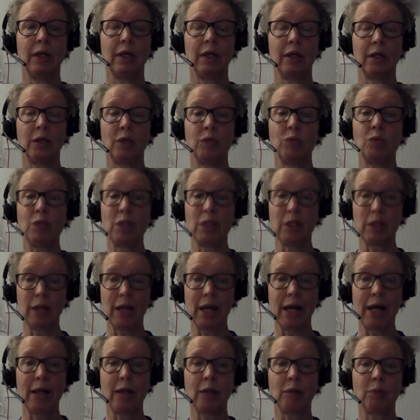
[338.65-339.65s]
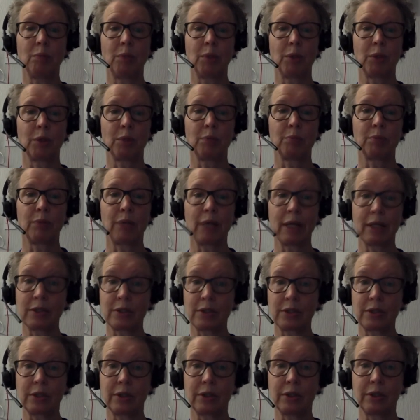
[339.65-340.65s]
and a real help on a
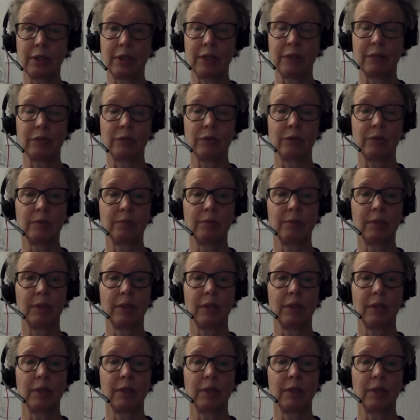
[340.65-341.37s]
practical level,